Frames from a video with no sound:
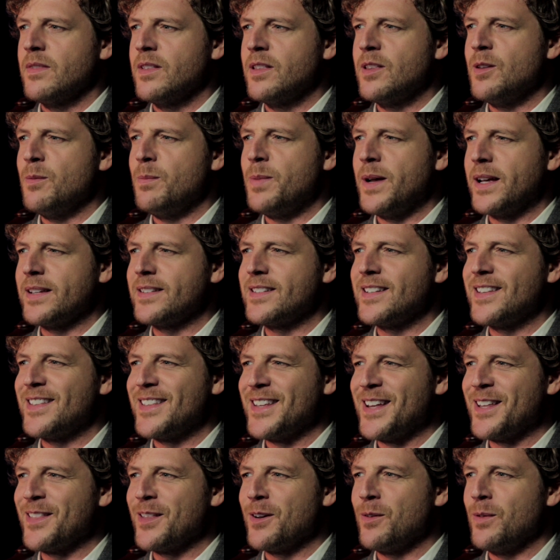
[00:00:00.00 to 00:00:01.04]
the best
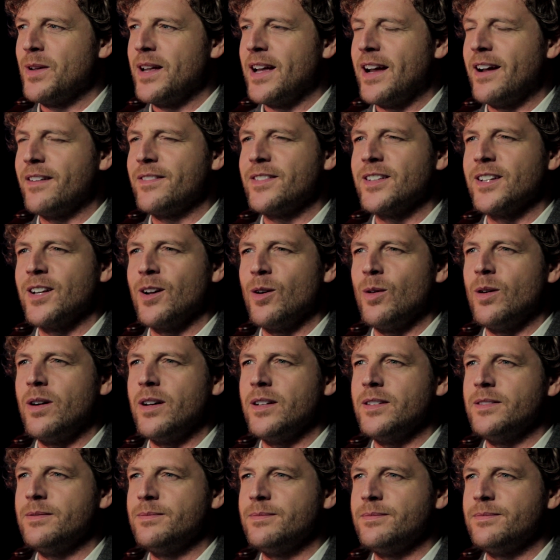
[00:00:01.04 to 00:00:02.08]
thing that we have to go
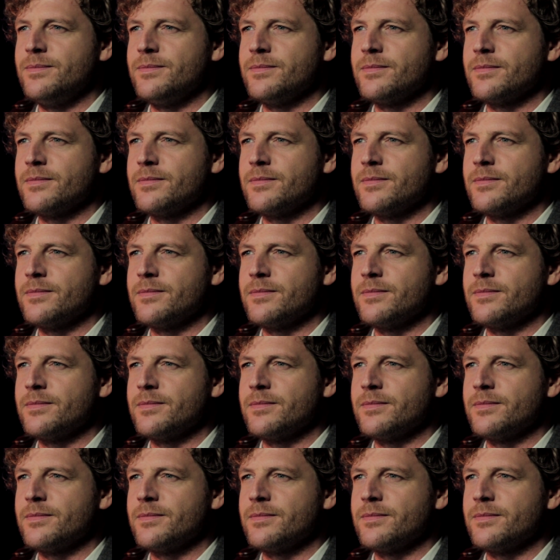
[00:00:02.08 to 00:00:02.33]
on.